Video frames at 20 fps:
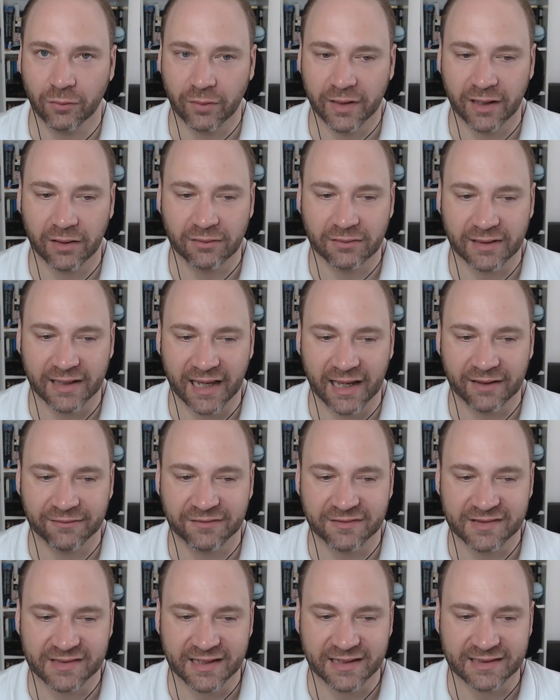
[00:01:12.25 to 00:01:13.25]
We only
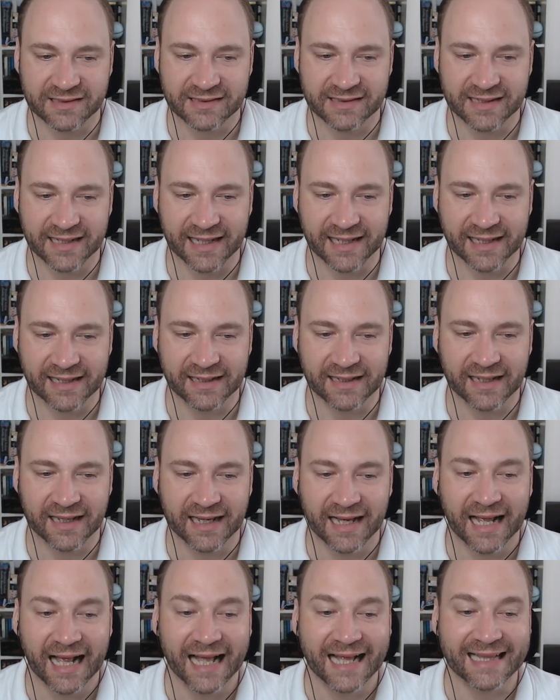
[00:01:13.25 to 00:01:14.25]
have 16.
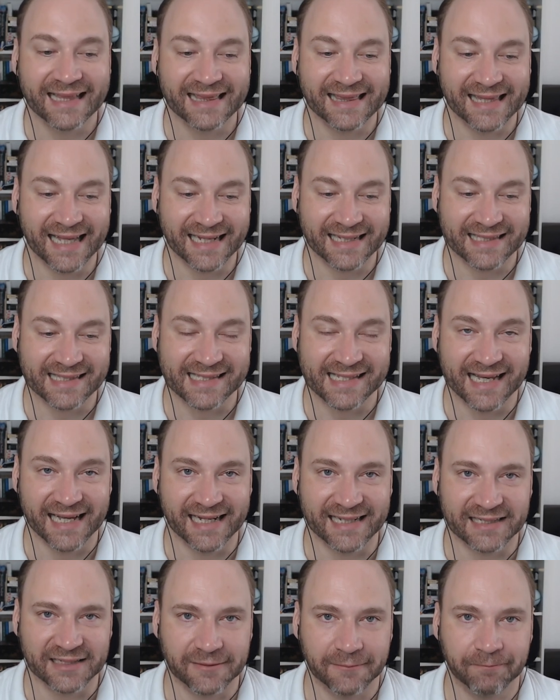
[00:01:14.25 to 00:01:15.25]
That
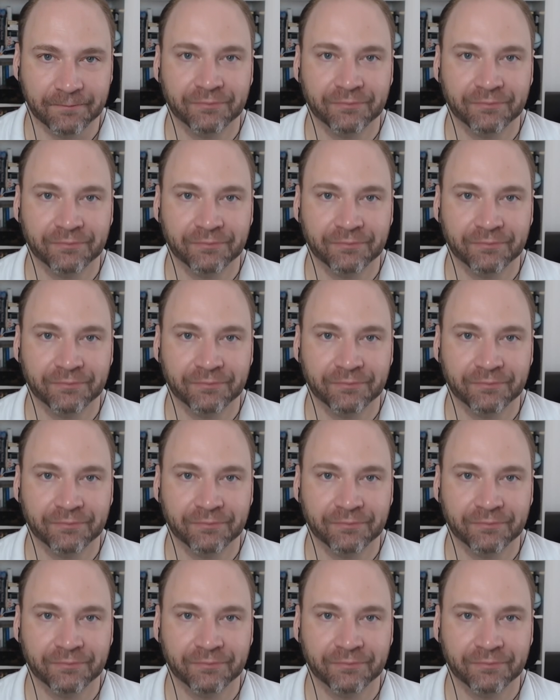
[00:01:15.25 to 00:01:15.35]
said,